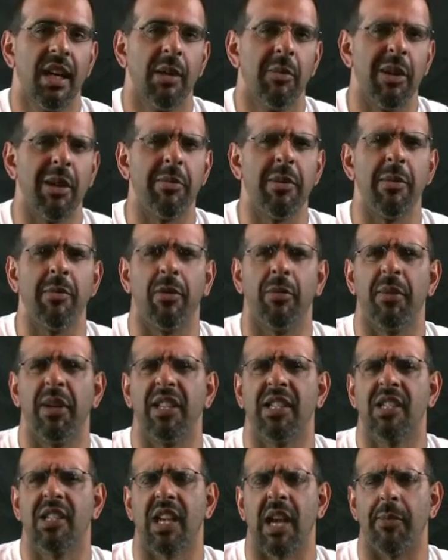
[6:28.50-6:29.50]
Many people have
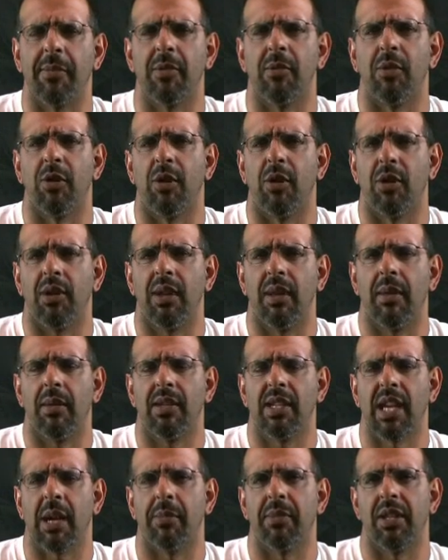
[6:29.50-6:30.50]
been skeptical.
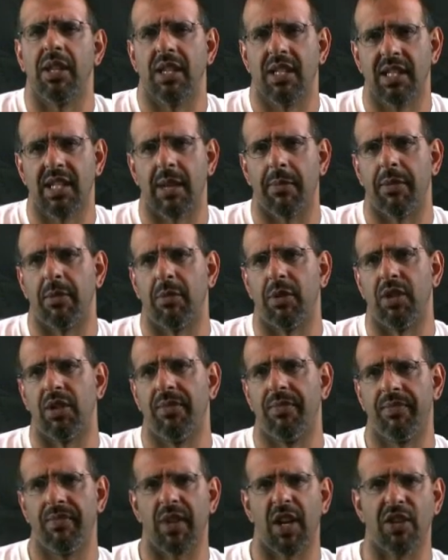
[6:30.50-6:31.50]

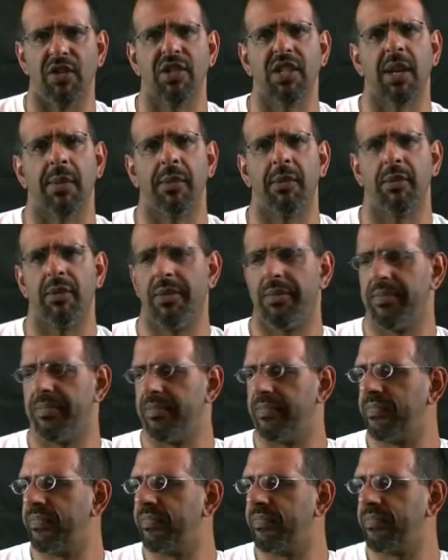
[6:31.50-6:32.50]
Are you skeptical?
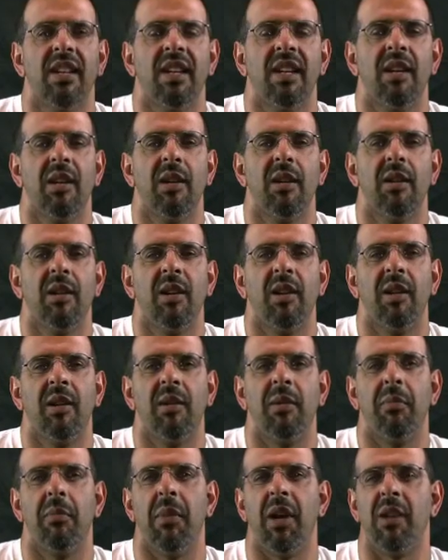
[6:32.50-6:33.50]

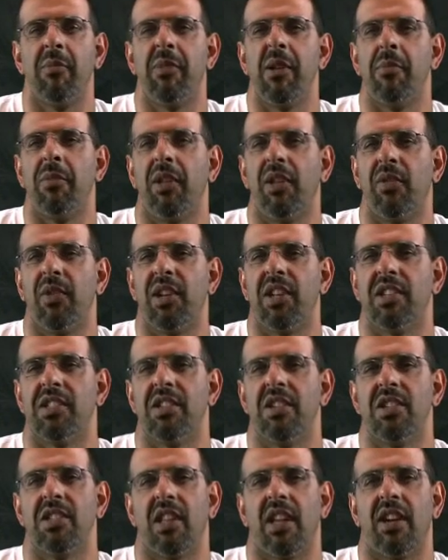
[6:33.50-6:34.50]
Many people that read this
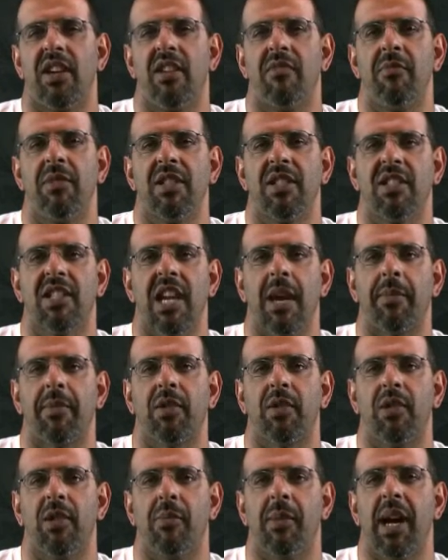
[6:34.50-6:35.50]
newsletter have been
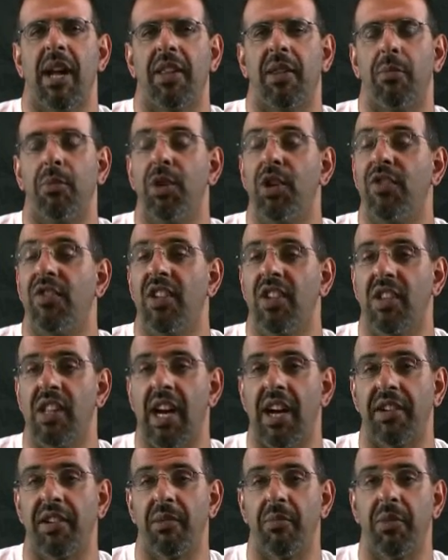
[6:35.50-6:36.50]
skeptical about the move to
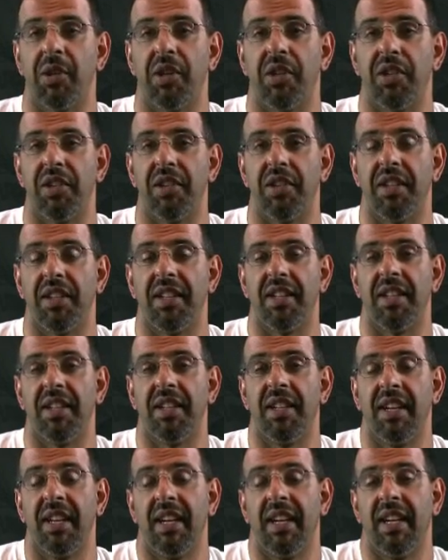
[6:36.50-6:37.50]
cloud computing, and
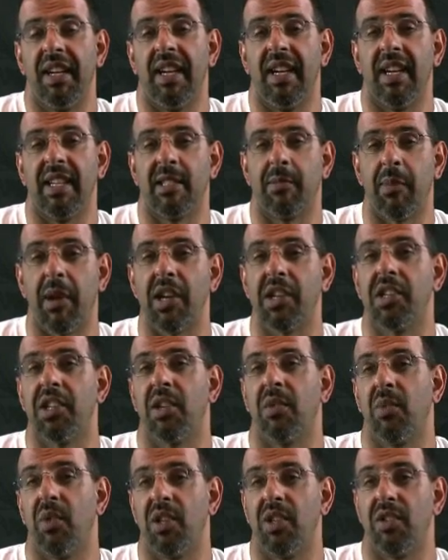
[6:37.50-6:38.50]

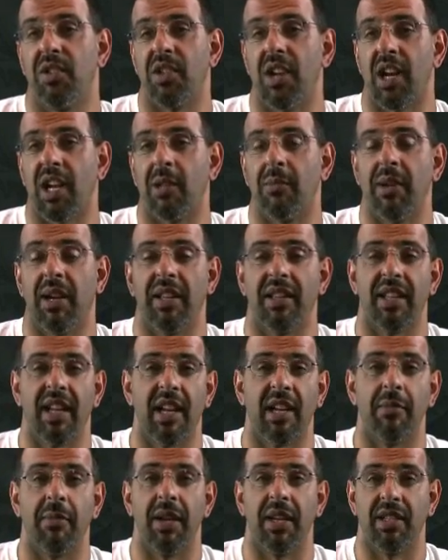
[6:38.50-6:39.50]
especially when you're talking about
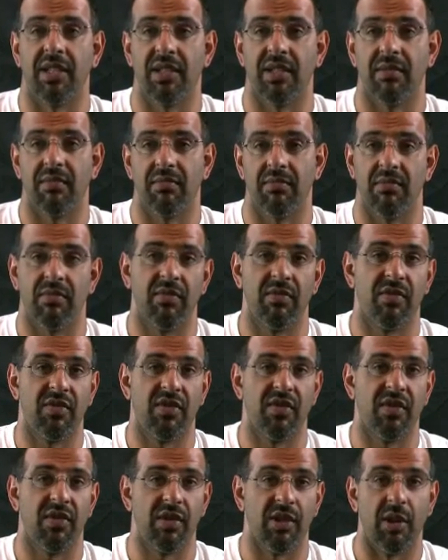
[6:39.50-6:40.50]
database,
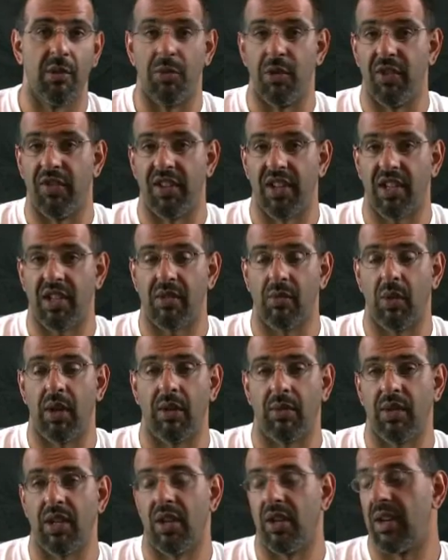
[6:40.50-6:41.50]
moving.
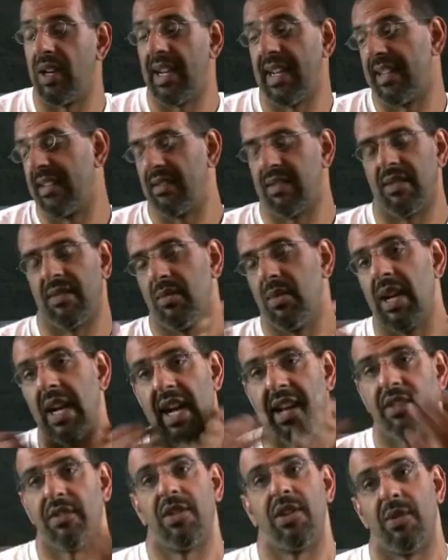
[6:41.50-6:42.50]
Well, I
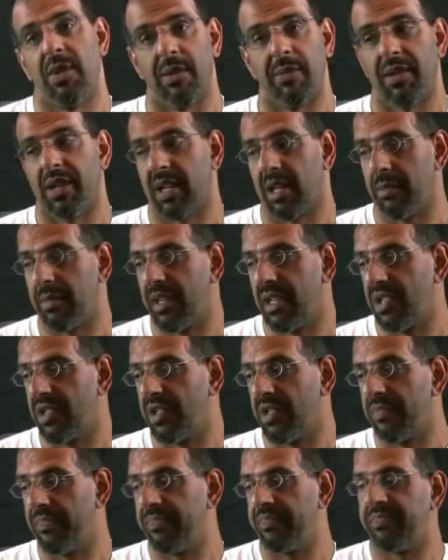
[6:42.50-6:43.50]
don't know what I'm talking about
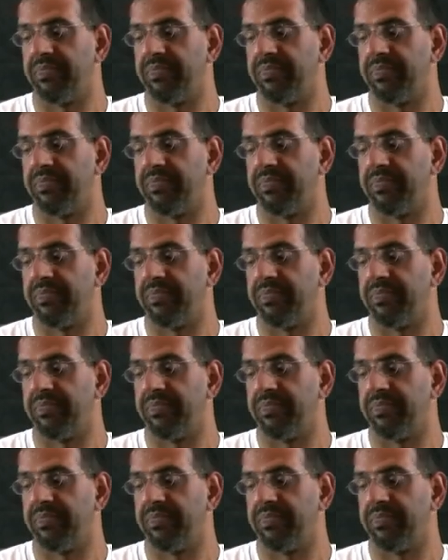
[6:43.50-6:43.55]
actually.